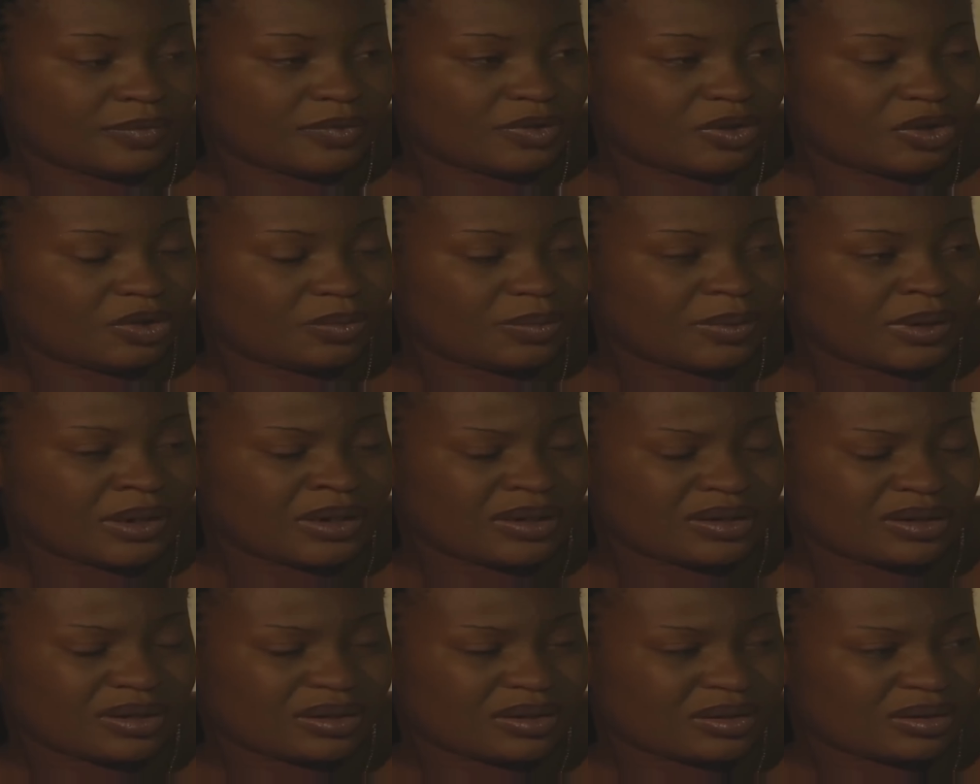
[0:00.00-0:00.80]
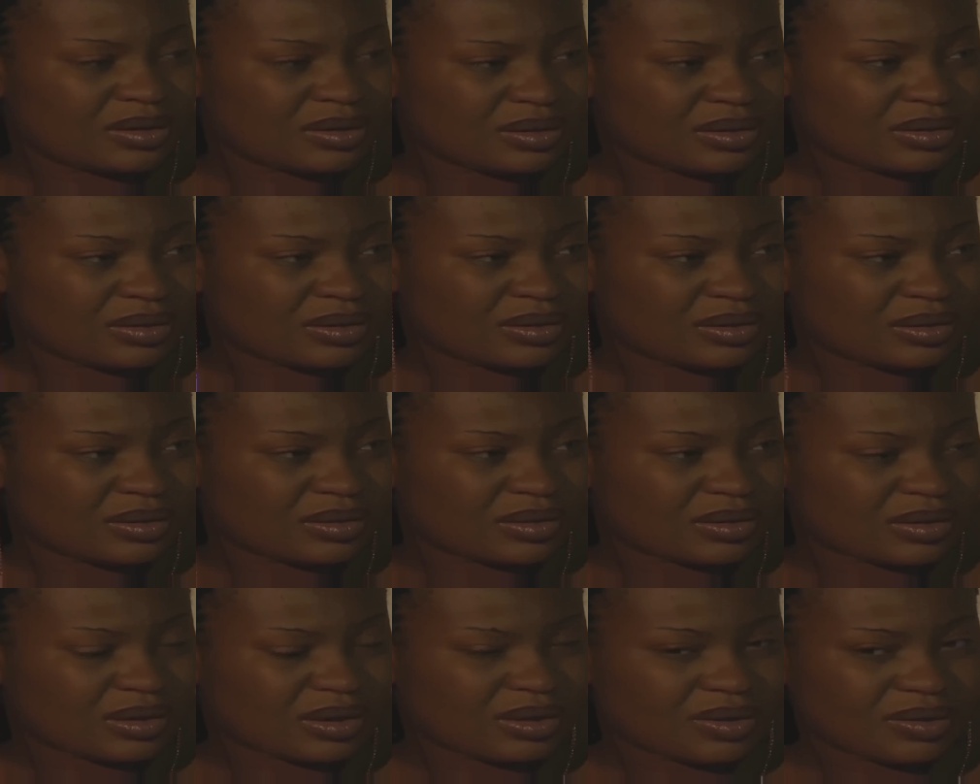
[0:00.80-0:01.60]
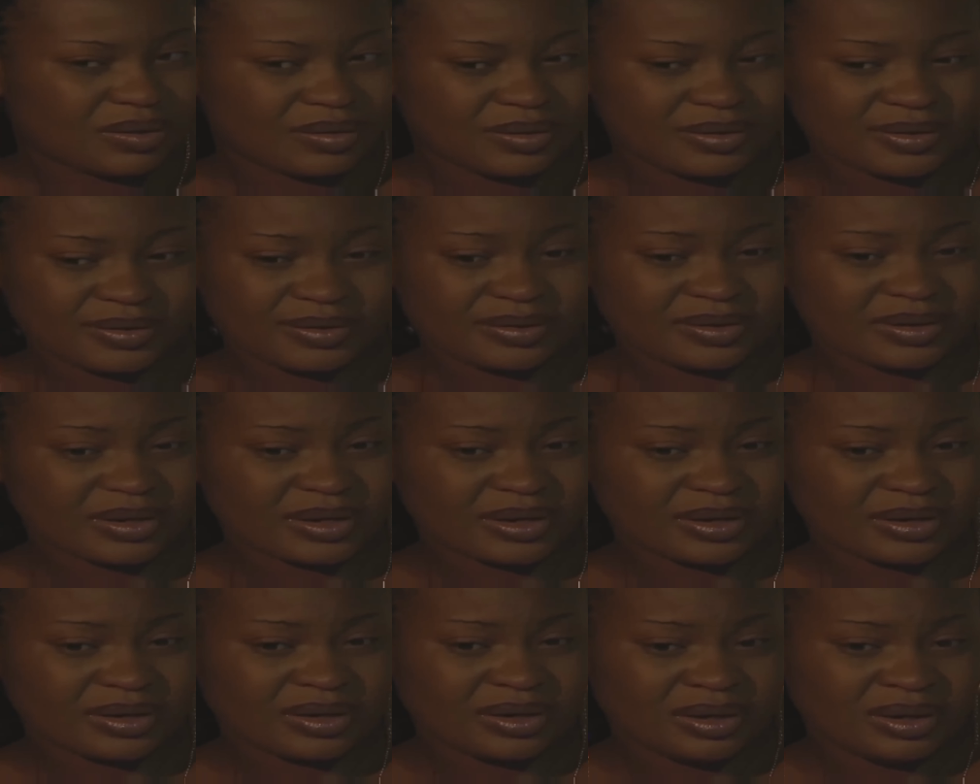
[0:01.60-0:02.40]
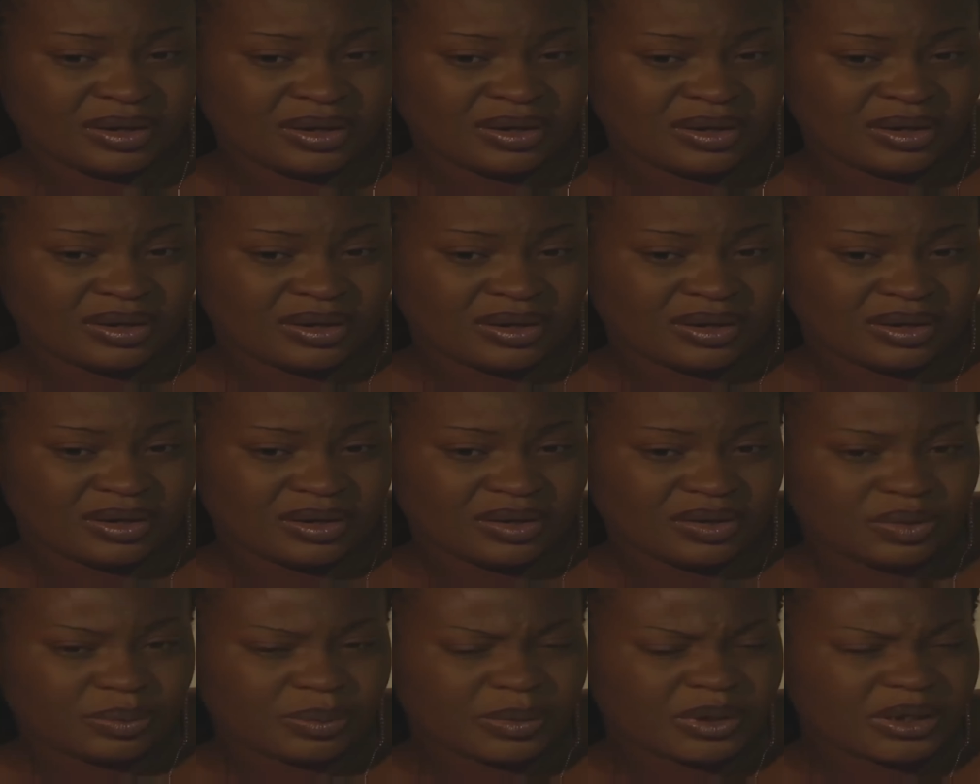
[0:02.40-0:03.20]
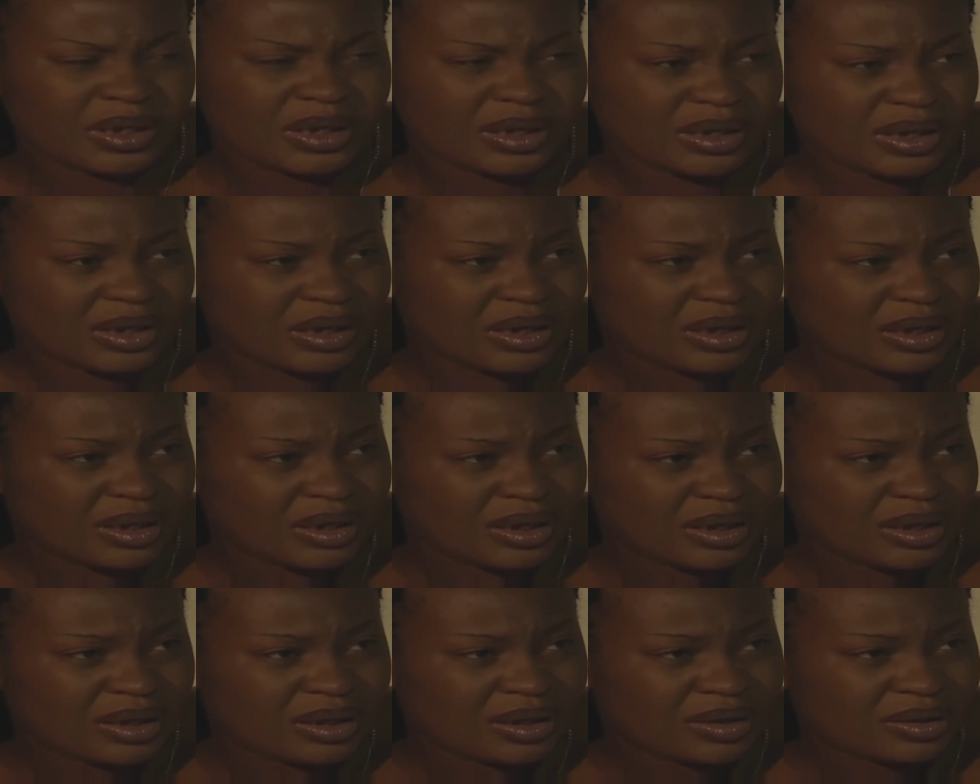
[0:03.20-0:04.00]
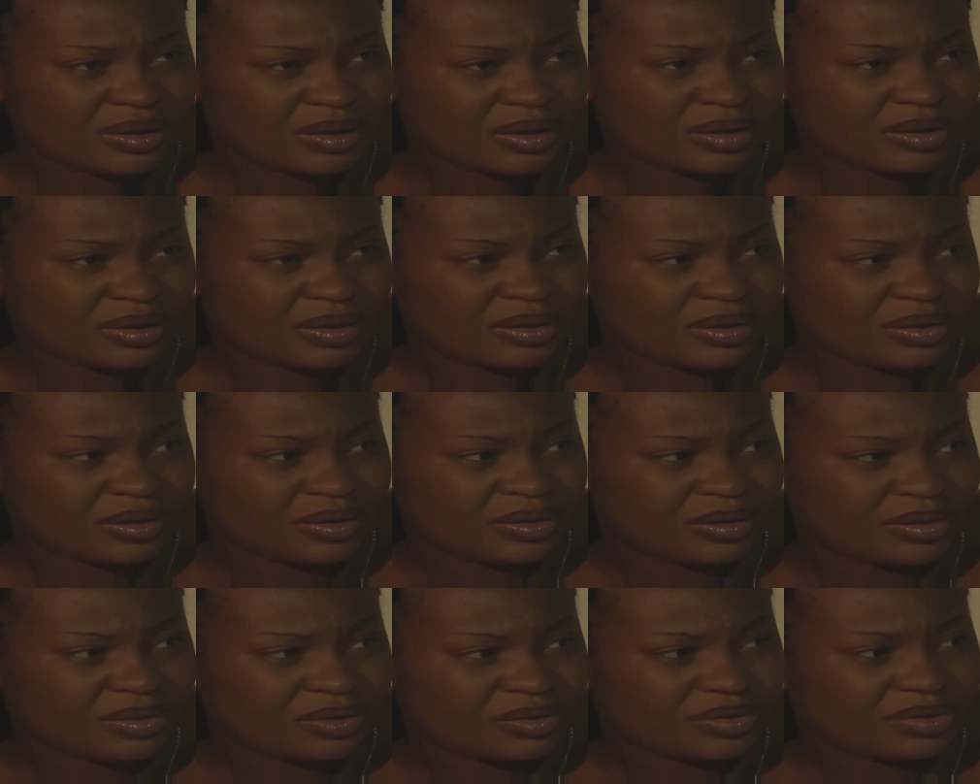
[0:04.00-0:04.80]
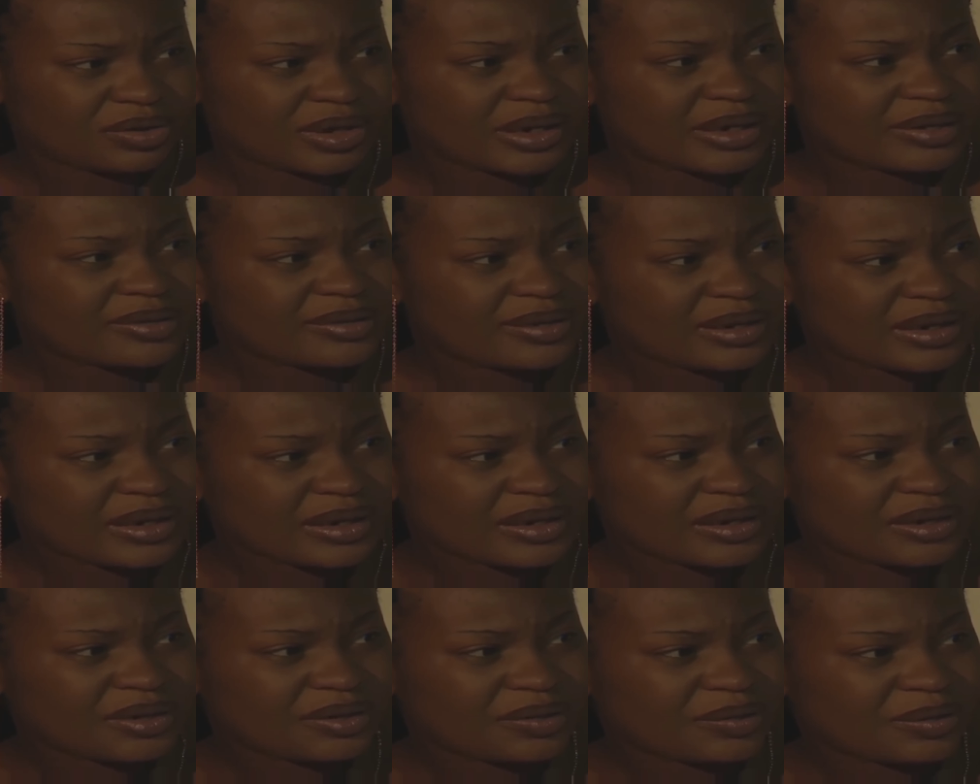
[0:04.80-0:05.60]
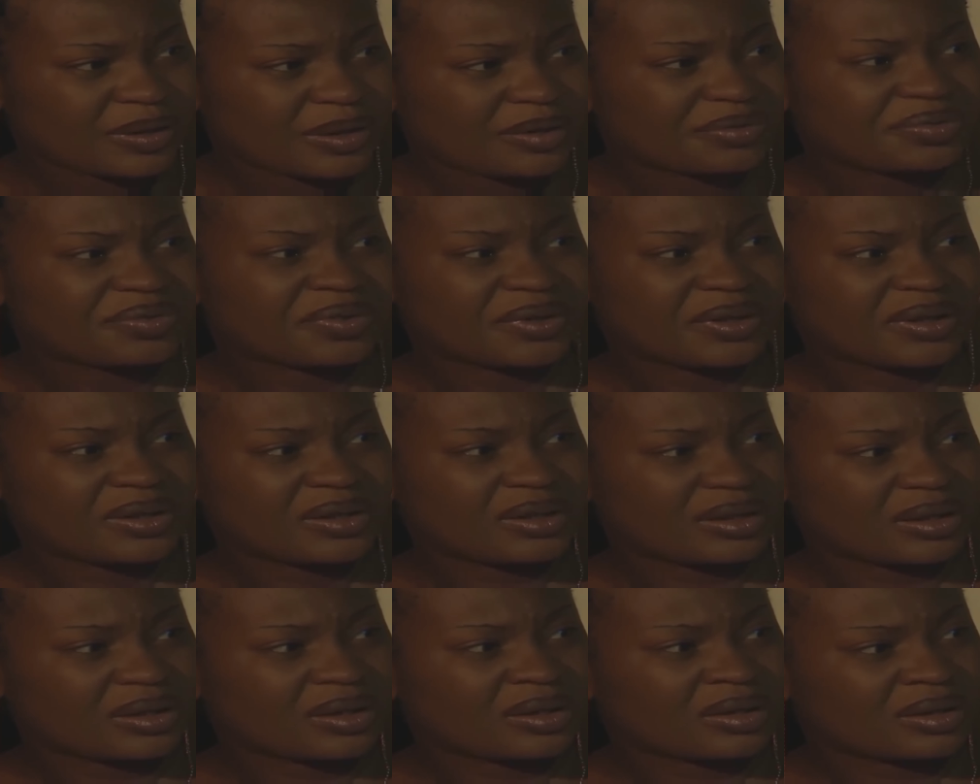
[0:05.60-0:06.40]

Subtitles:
You mean, I don't understand. You mean he tried telling you everything?